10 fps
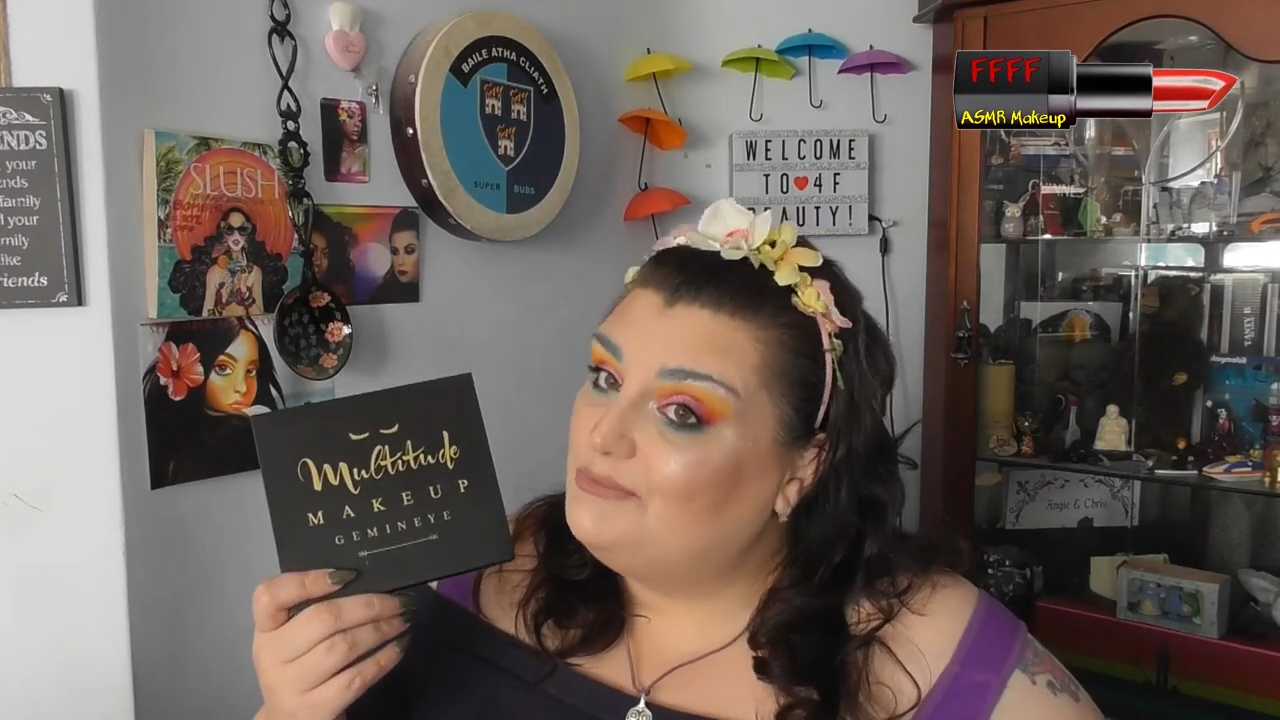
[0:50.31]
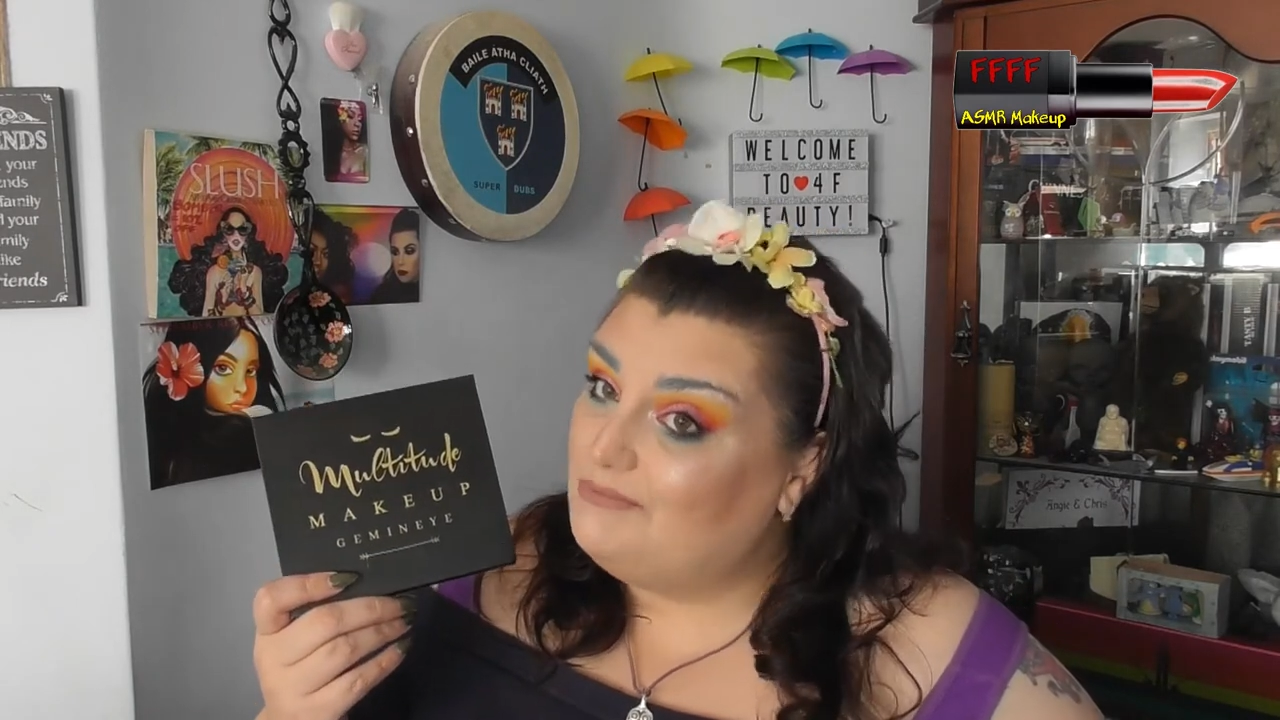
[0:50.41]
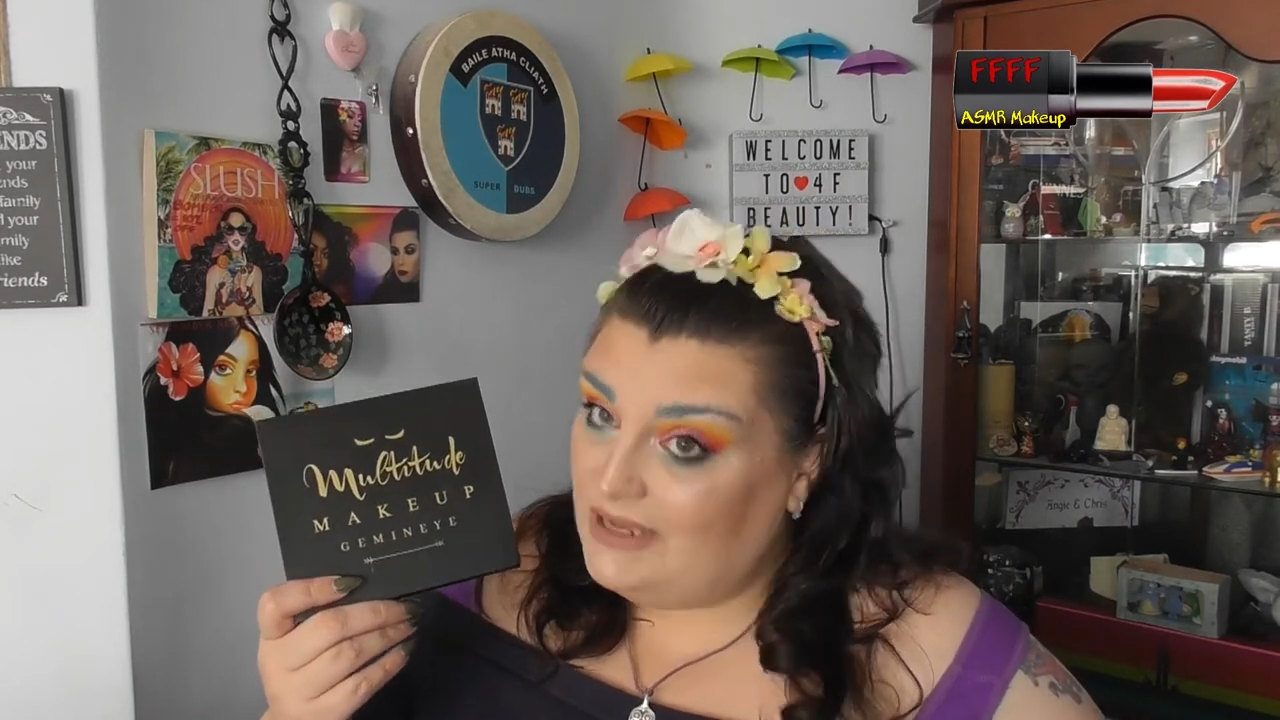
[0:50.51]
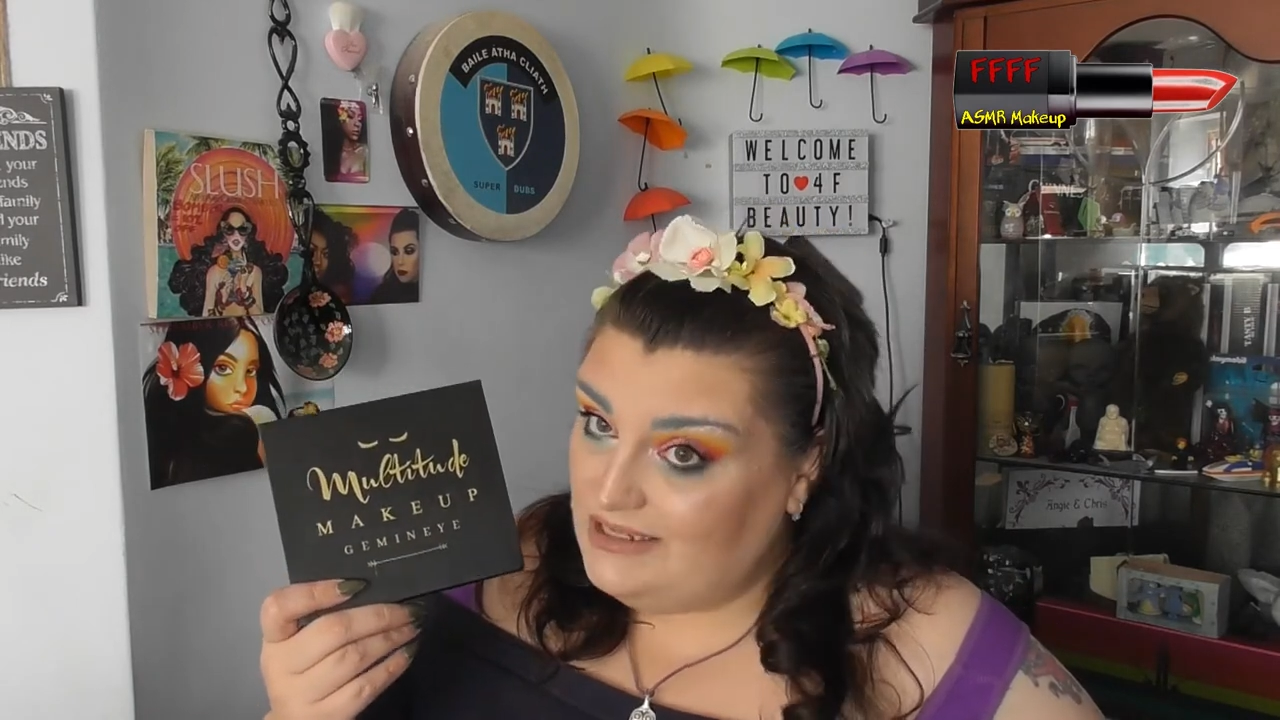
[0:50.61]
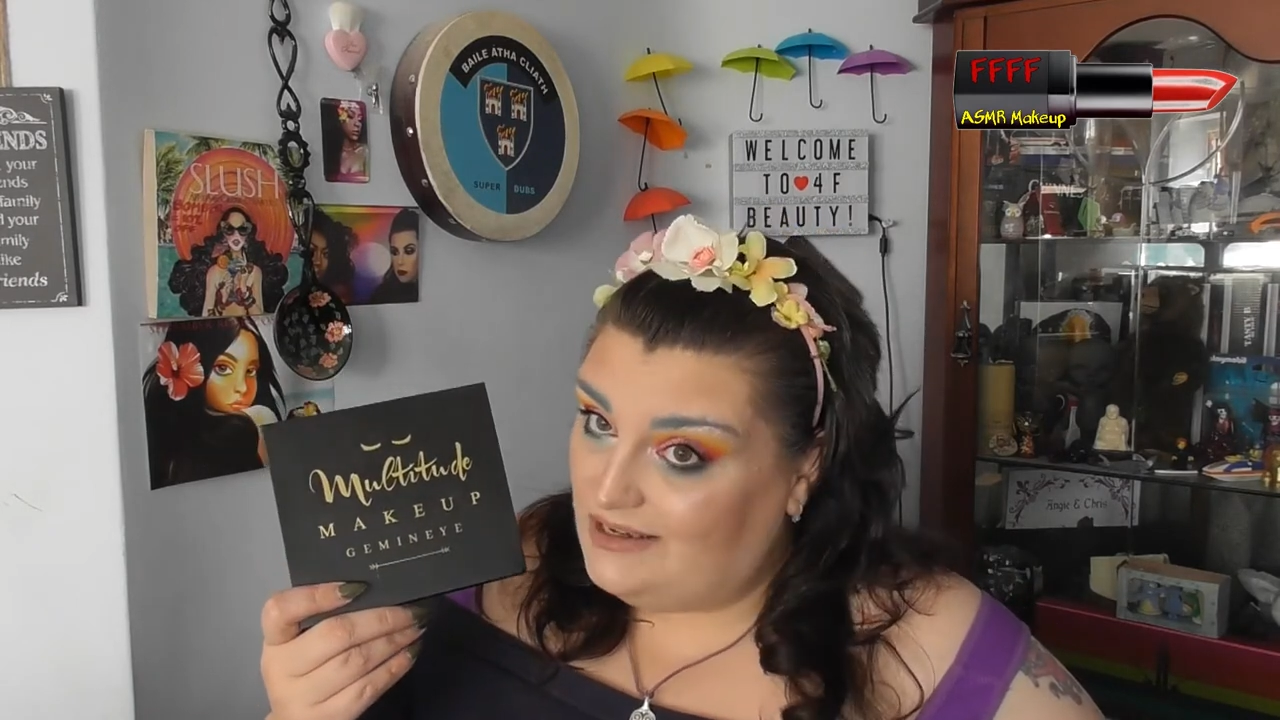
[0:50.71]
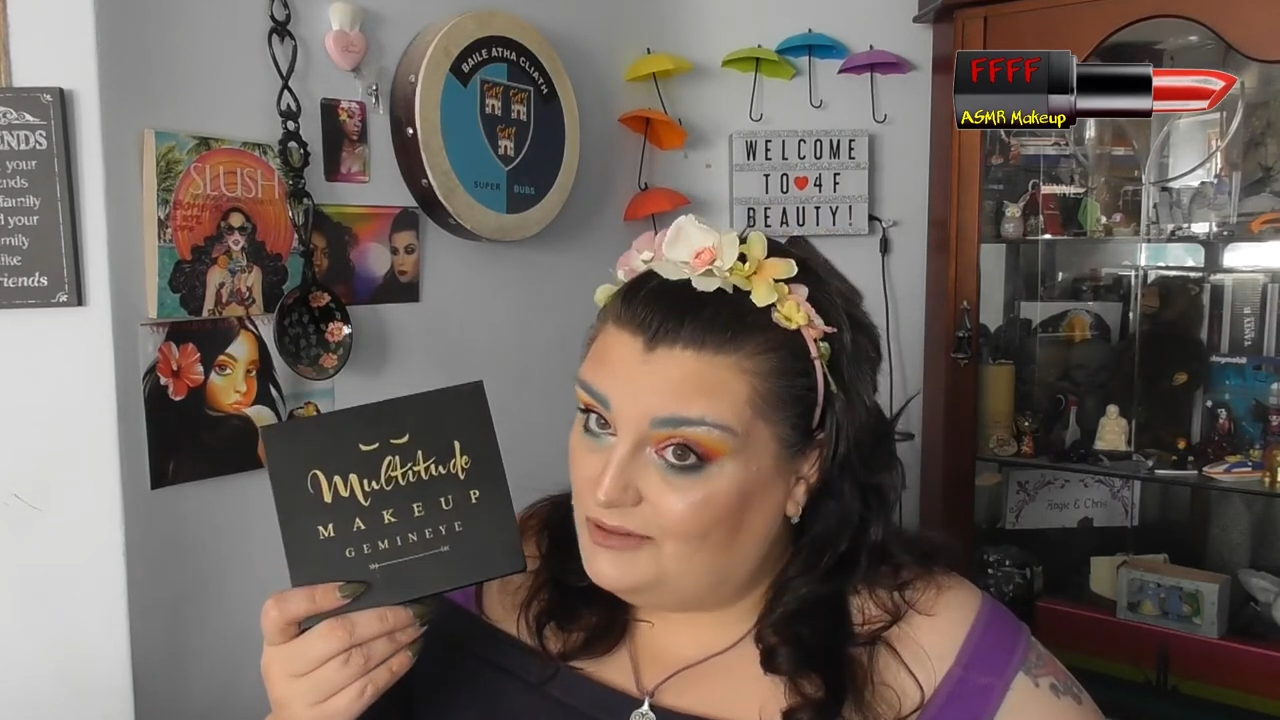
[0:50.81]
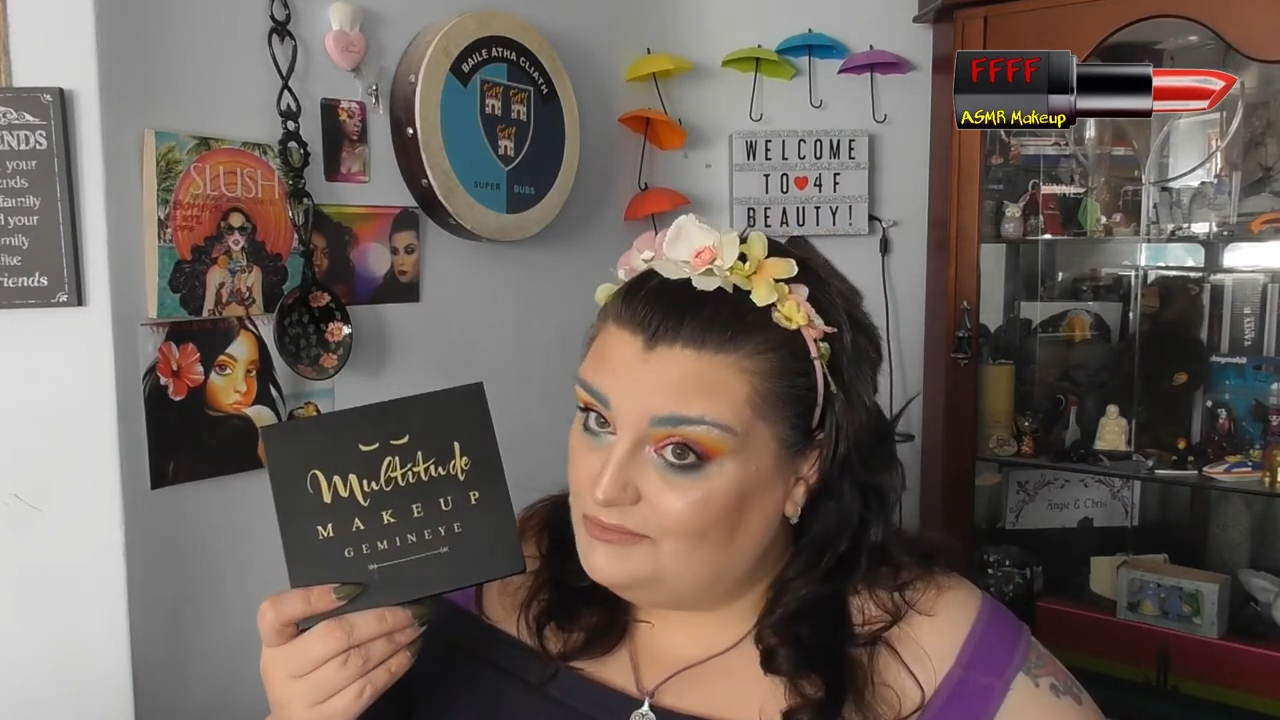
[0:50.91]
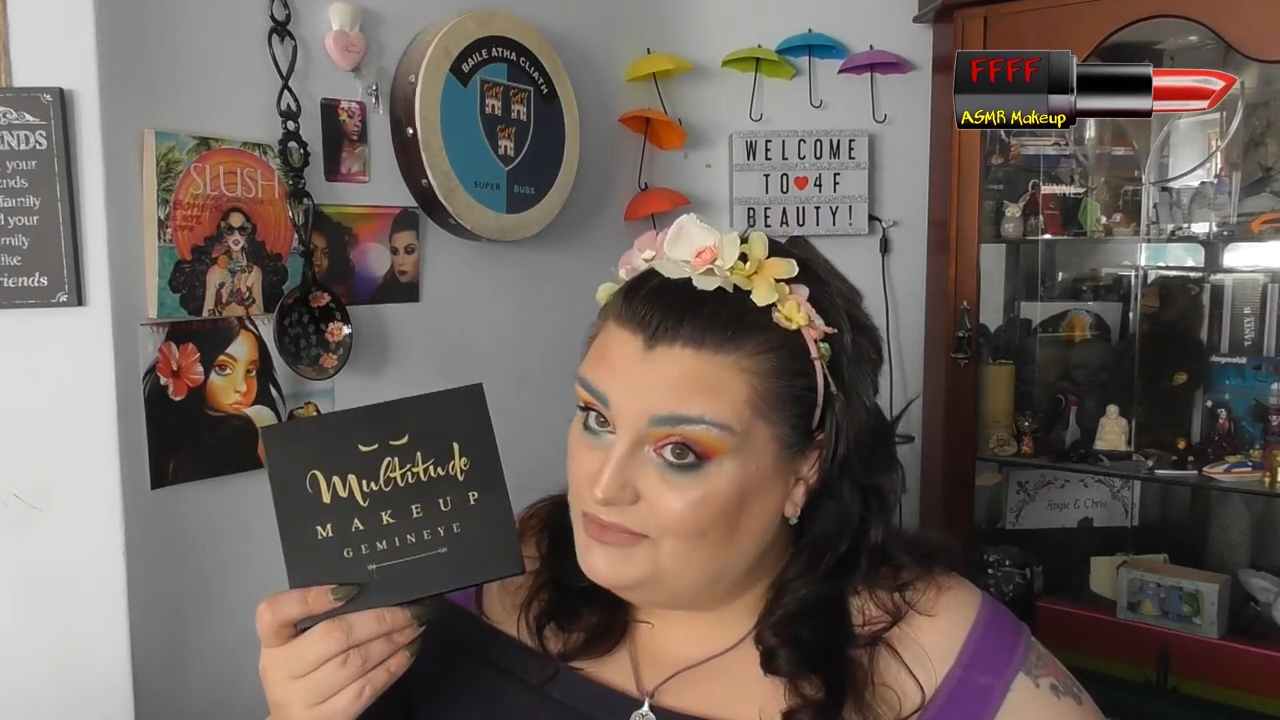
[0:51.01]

Makeup.